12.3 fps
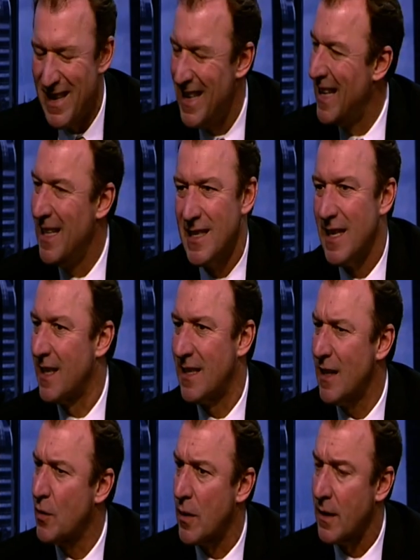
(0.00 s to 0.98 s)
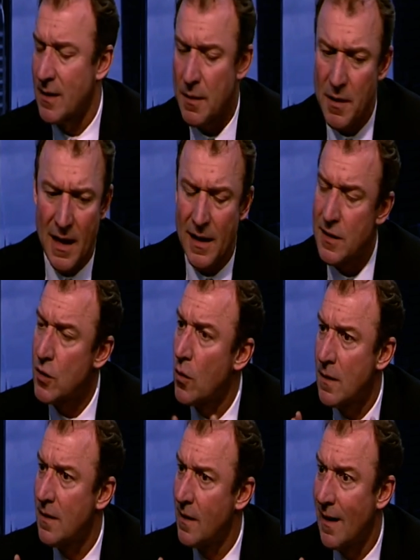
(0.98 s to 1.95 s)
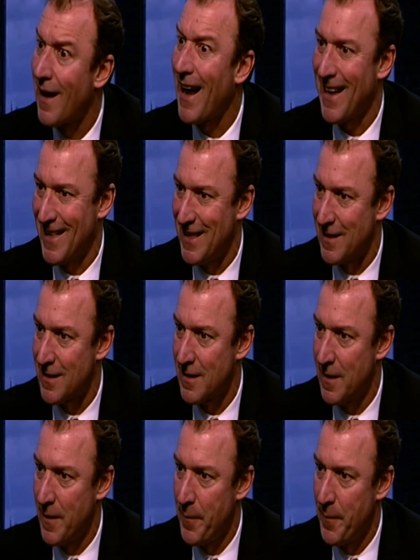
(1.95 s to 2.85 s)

needs, etc. Some clients don't like this.